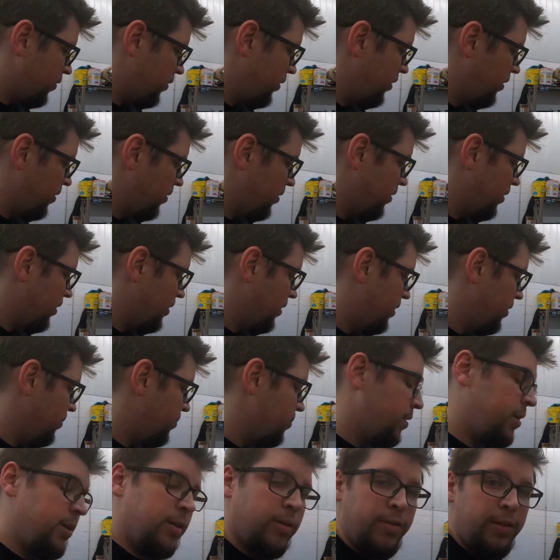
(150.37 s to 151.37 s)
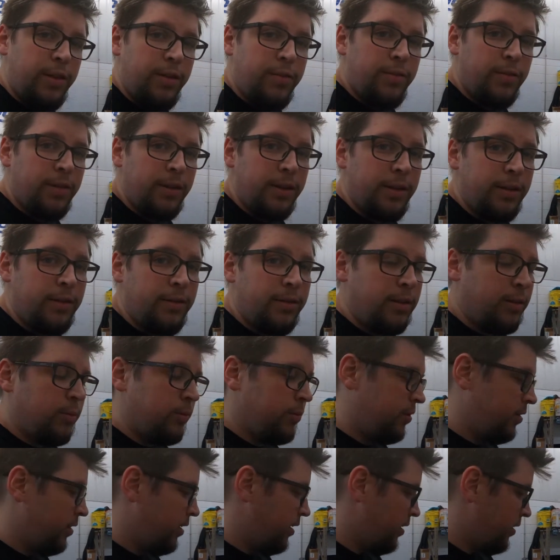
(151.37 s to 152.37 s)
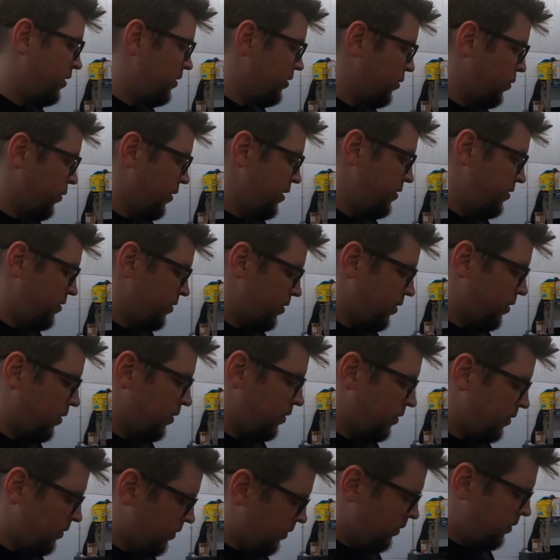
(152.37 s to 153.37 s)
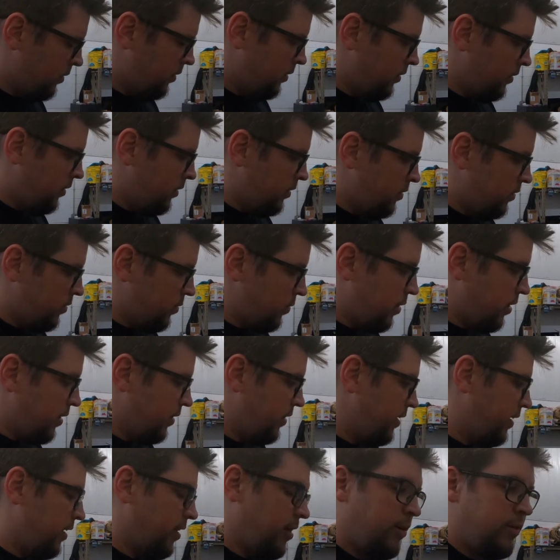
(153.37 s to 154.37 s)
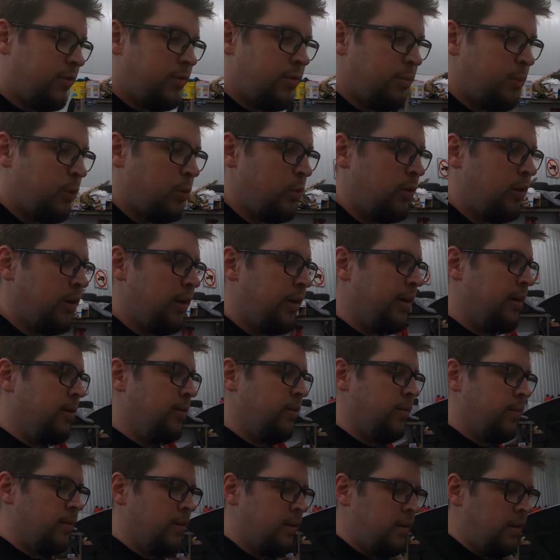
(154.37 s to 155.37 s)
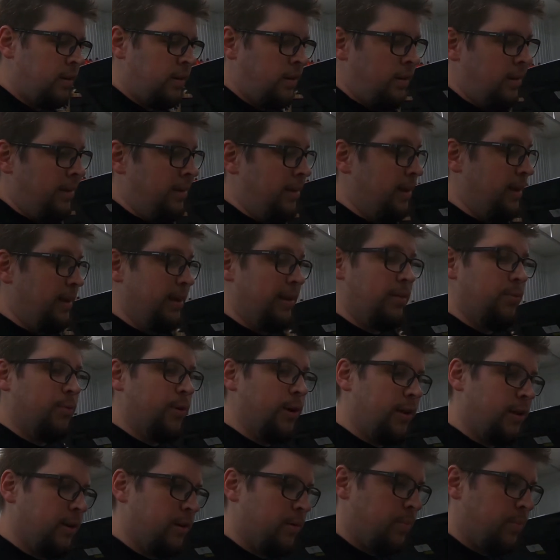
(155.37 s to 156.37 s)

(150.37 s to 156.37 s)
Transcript: the BOV flange that was there to reinsert. So cut that off, smoothed it out, and waiting on